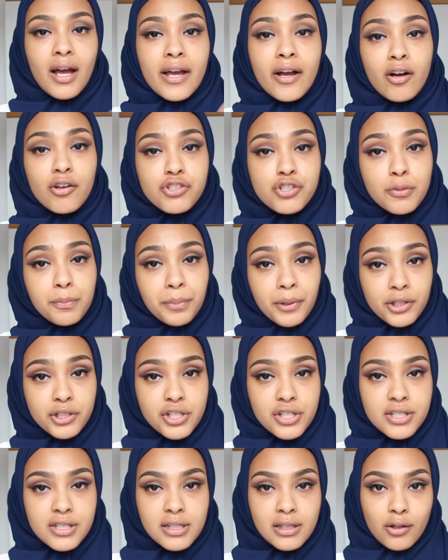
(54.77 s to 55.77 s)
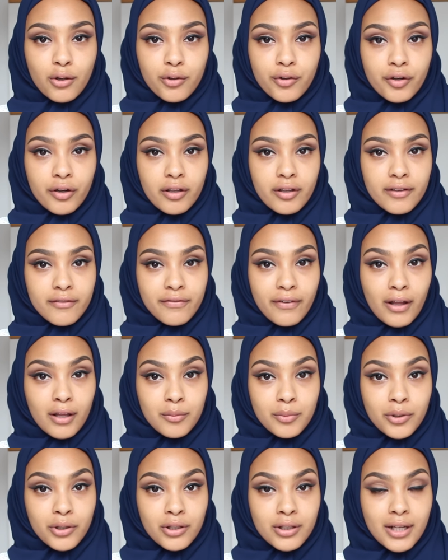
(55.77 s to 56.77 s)
I also purchased the L'Oreal
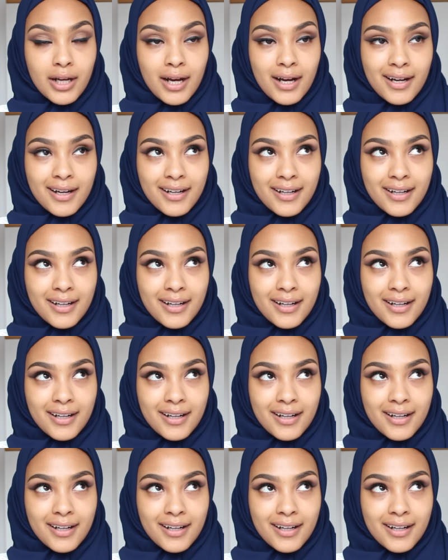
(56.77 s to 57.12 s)
Infallible